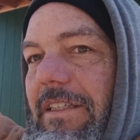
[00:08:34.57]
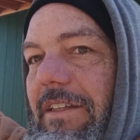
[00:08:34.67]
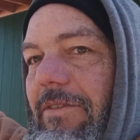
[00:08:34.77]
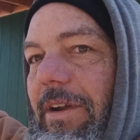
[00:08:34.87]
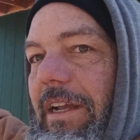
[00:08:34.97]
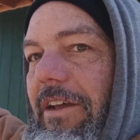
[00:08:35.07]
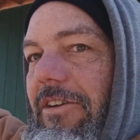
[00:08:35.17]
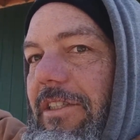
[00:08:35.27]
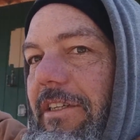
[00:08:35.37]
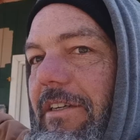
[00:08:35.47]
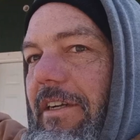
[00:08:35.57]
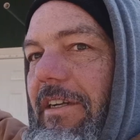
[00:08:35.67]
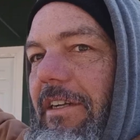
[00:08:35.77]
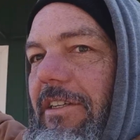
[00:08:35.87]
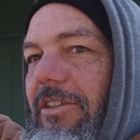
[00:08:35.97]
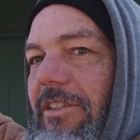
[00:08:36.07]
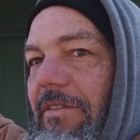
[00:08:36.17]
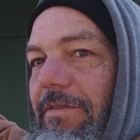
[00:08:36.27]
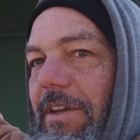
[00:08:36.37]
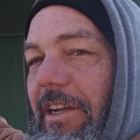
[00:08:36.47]
in the rain gutters here. So it's
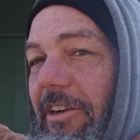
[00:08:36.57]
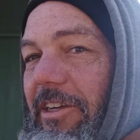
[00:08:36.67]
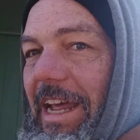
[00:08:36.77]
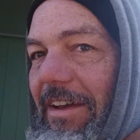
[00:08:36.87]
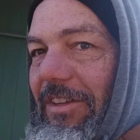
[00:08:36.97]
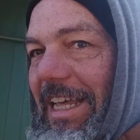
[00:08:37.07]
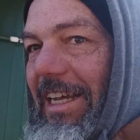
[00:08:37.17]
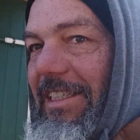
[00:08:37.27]
configured to have the tanks